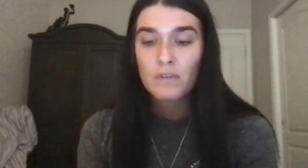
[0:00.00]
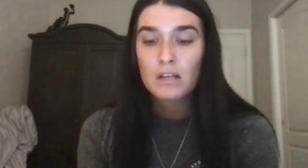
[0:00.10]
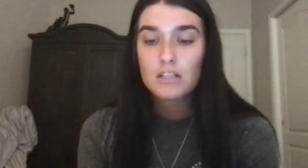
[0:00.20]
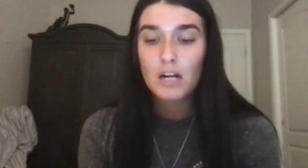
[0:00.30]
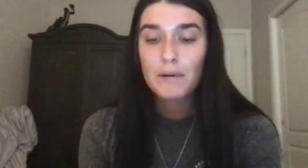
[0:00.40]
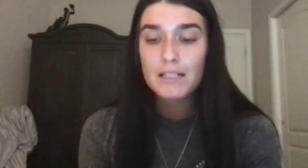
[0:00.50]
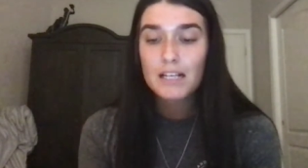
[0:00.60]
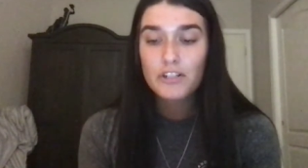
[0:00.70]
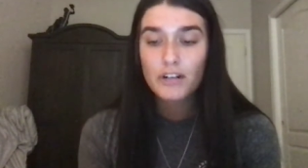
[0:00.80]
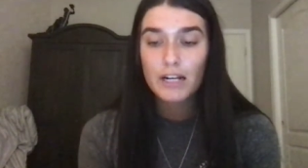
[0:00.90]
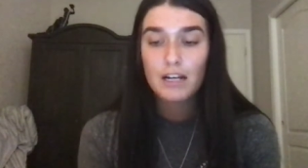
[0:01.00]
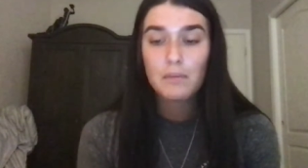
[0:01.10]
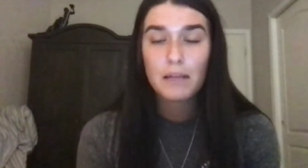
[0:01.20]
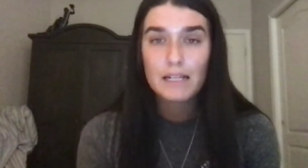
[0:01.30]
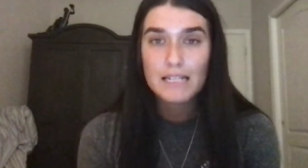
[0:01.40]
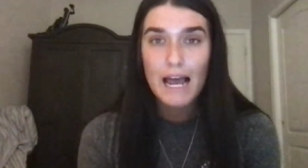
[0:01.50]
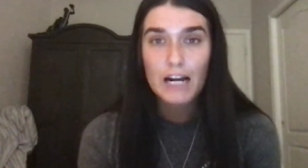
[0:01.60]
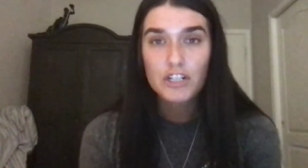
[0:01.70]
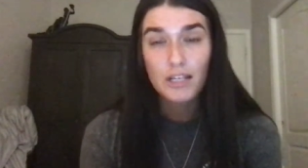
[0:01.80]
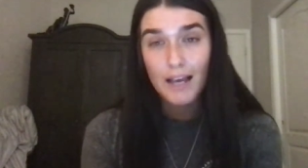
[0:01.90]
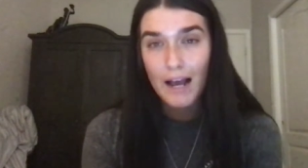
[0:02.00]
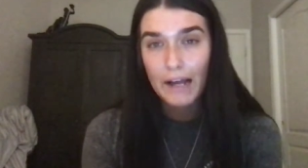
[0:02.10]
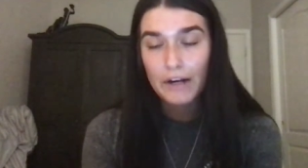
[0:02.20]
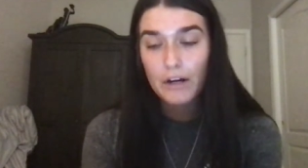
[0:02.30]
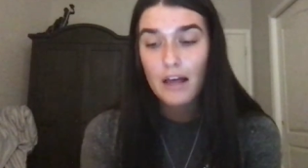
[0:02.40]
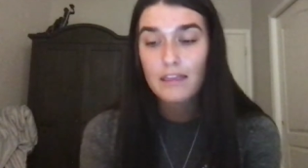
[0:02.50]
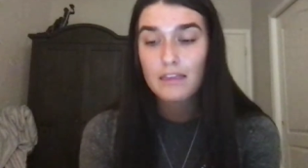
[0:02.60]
Starbucks has created a plan to actually hire